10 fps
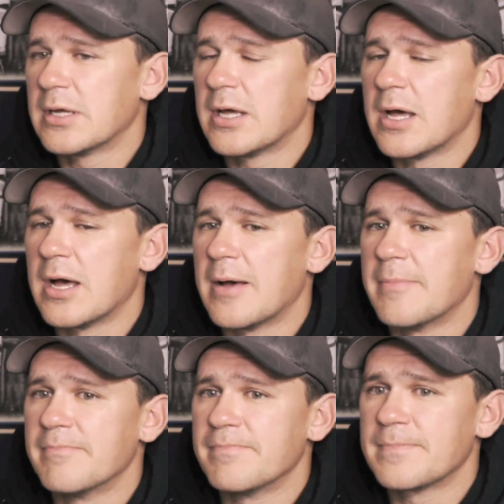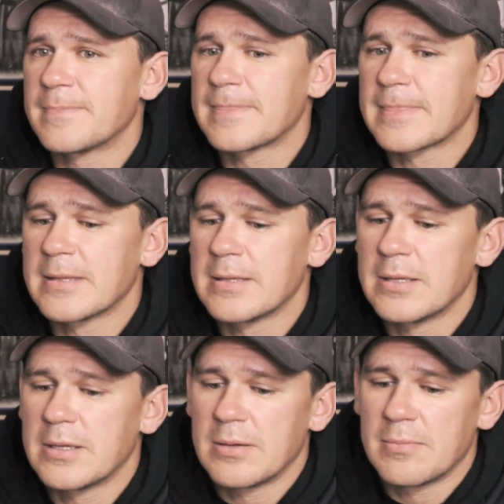
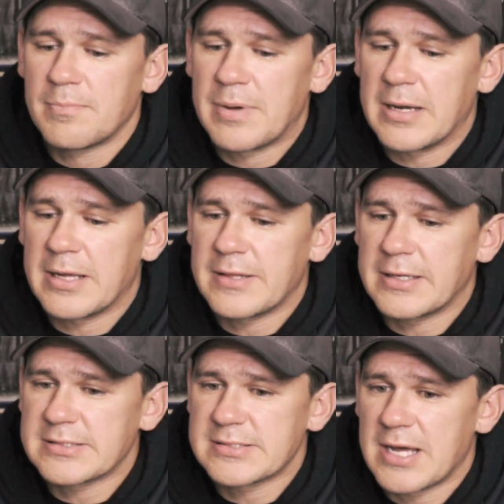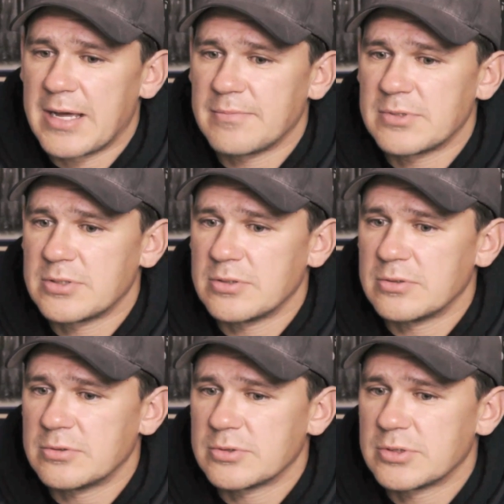But I think it's time
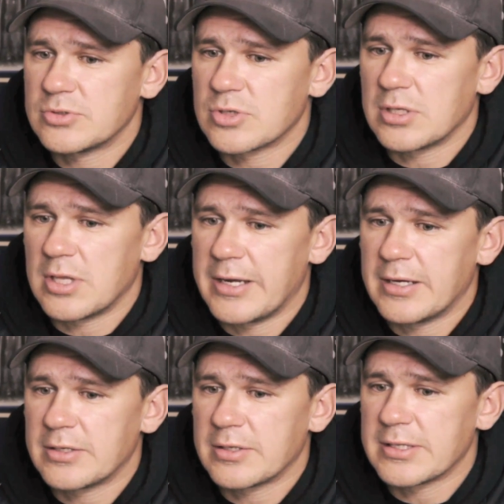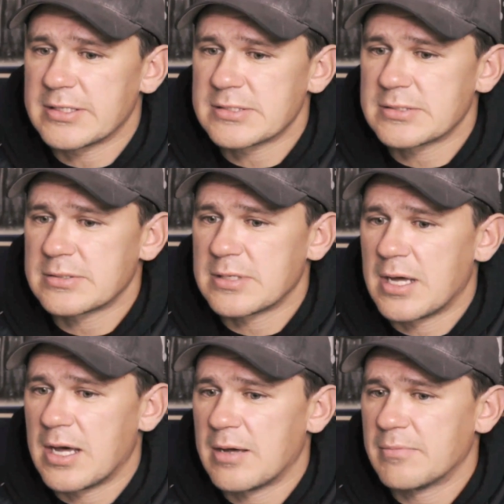to draw a line under this.
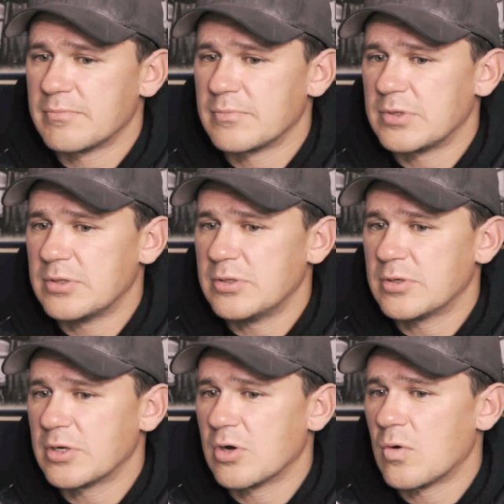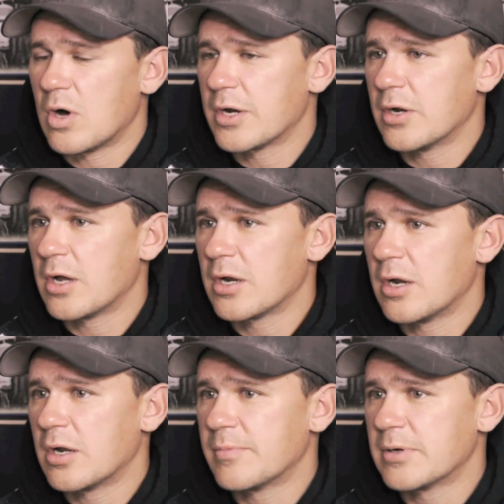You could go on and on and
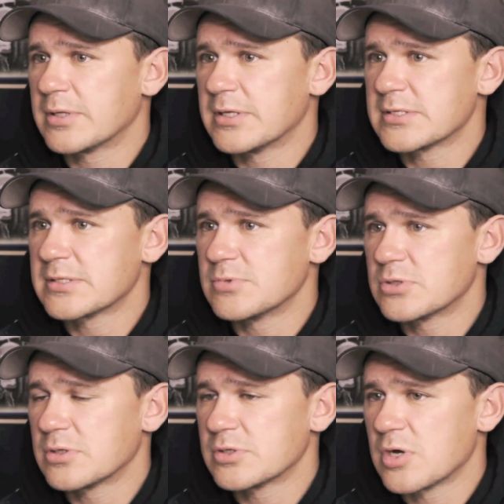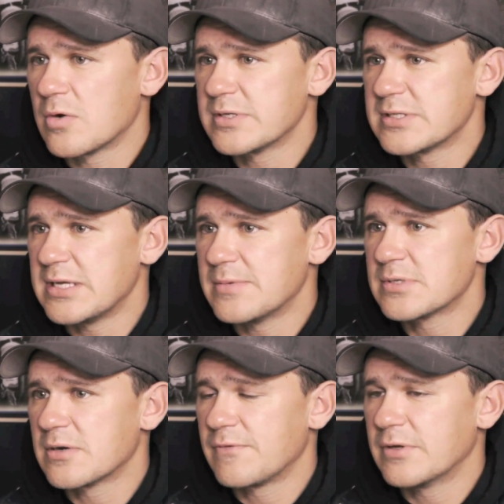on about this. I'm sure there's always teams
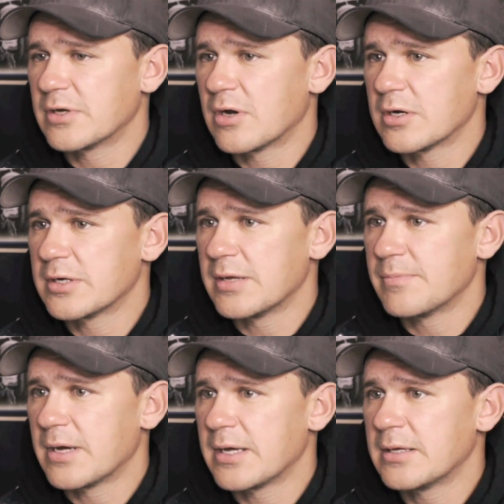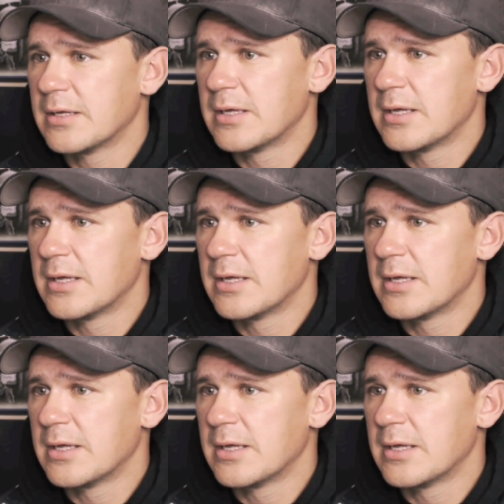that are feeling hard done by.